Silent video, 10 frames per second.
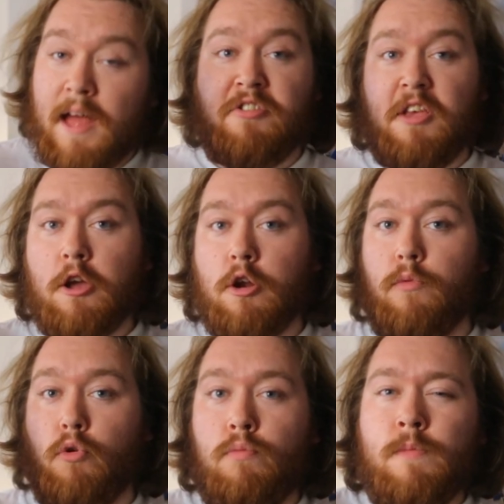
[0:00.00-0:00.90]
And second
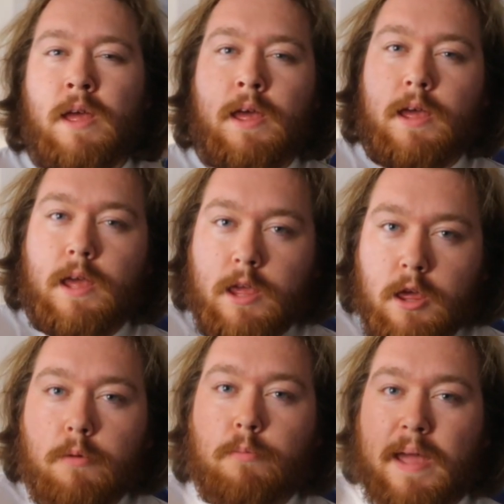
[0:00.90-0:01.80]
of all,
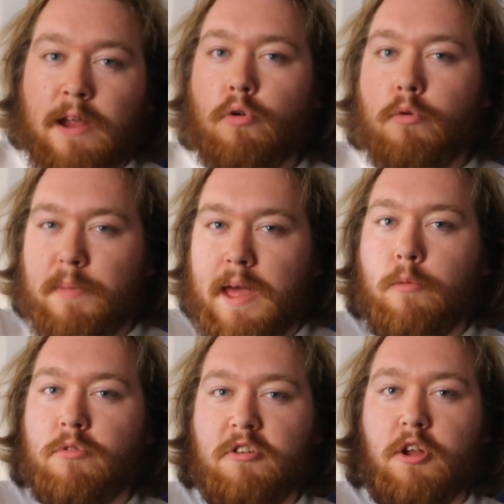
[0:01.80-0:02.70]
you may not be
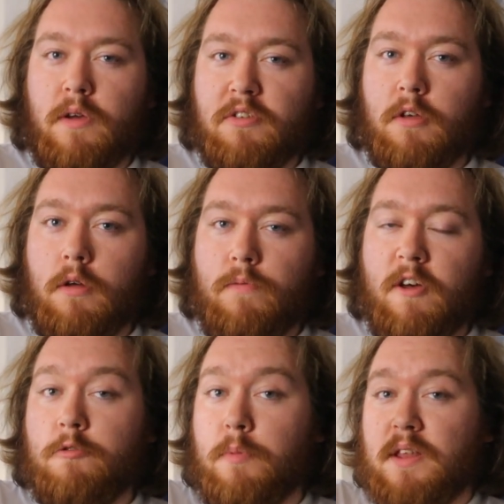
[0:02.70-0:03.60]
able to notice it at
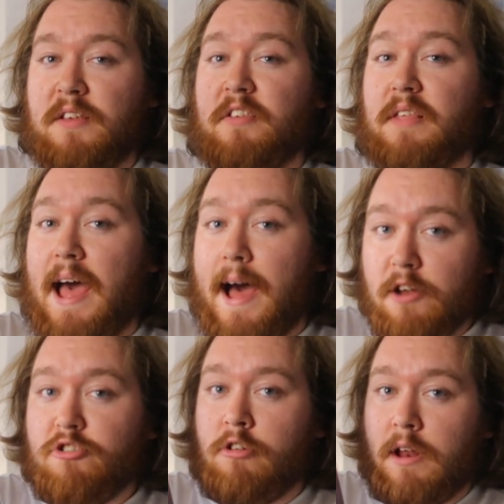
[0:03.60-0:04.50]
first, but this is
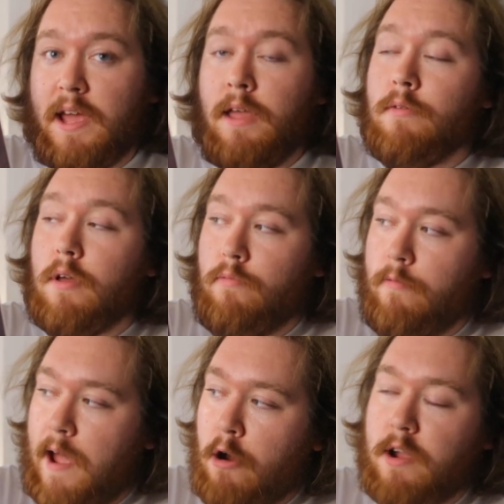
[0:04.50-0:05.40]
actually a
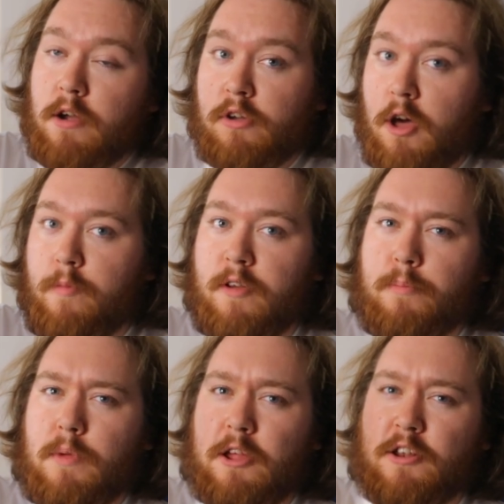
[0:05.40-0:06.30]
variant cover.
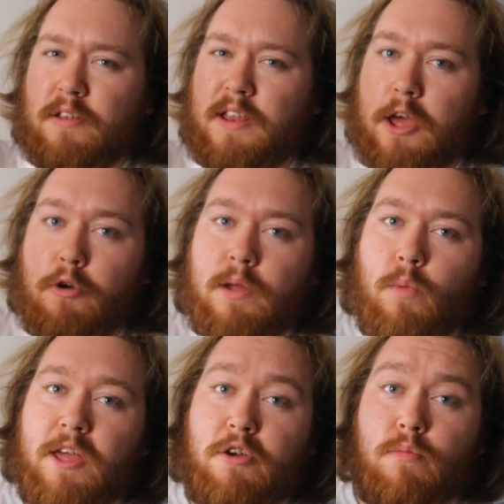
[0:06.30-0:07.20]
And the only
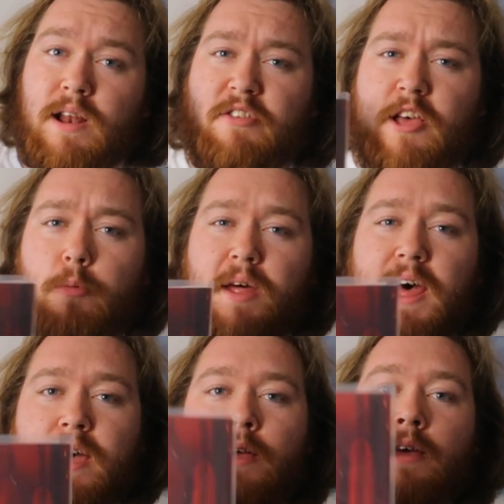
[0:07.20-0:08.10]
way you can really tell by
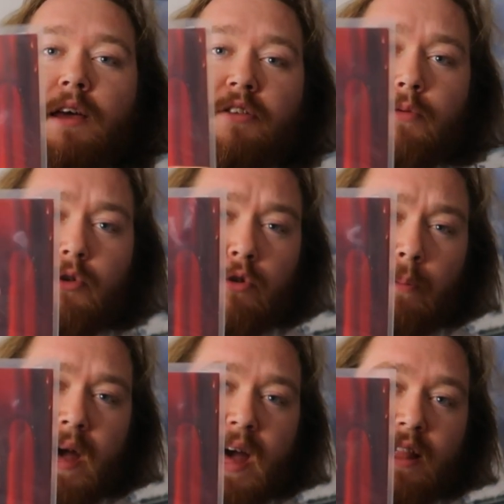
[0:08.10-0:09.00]
that is if you
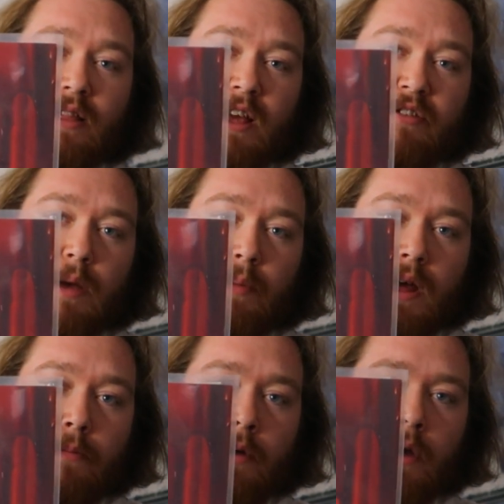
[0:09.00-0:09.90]
compare this
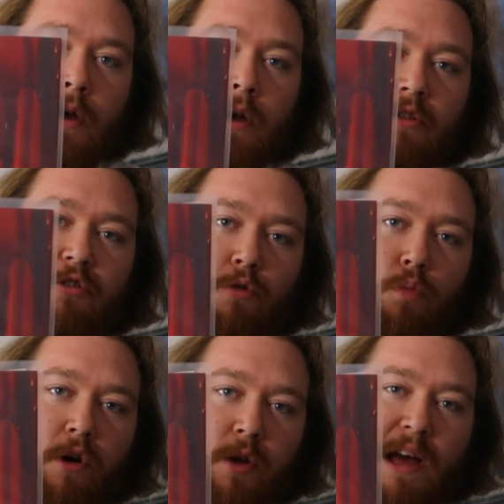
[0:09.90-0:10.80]
Eminem to
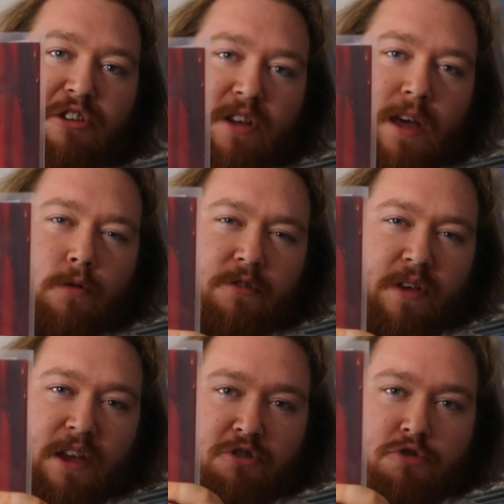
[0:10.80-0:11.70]
what you actually get on,
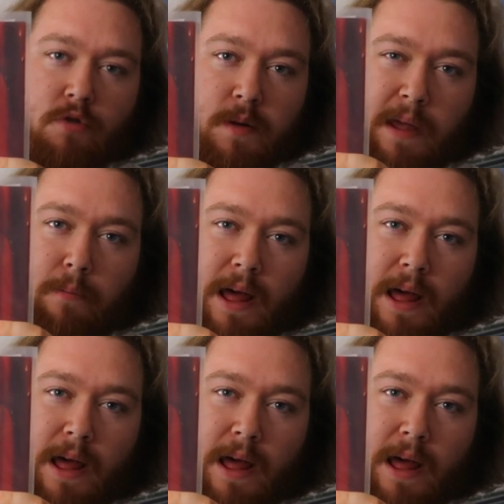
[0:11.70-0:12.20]
say, streaming